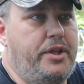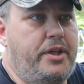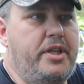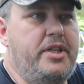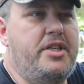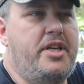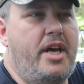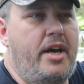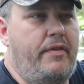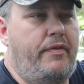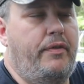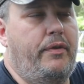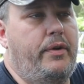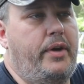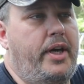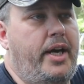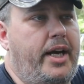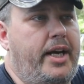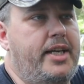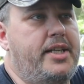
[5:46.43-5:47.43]
you can
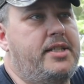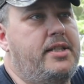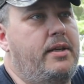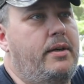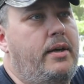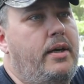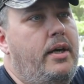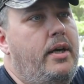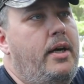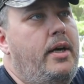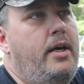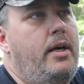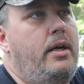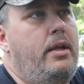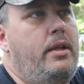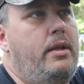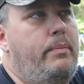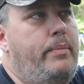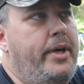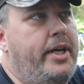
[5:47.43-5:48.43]
definitely, I guess
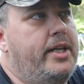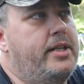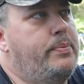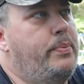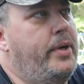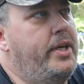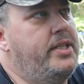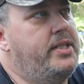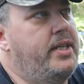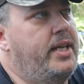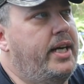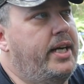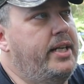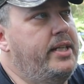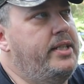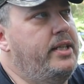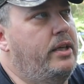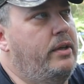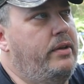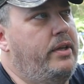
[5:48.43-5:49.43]
the biggest place that I
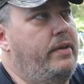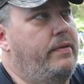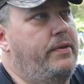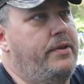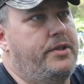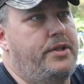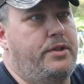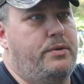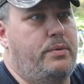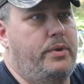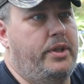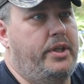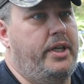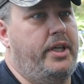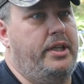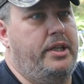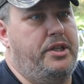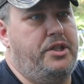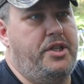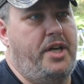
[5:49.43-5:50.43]
can tell a difference is
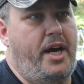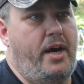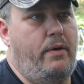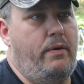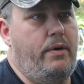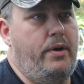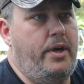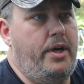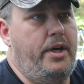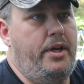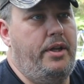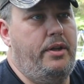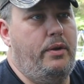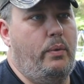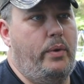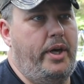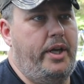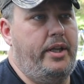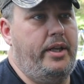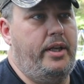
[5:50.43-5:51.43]
really in the shower and the
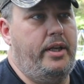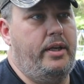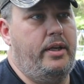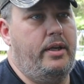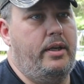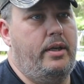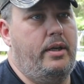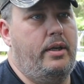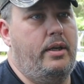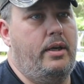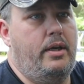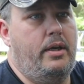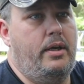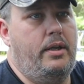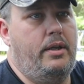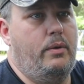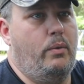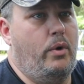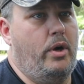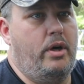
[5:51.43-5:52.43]
way that
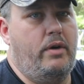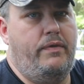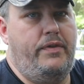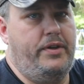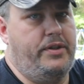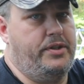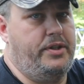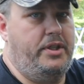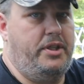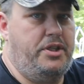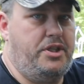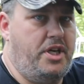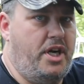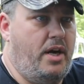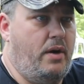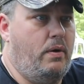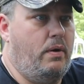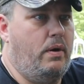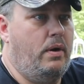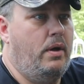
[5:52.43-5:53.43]
the water feels in the
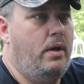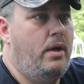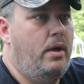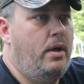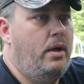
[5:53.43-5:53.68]
shower,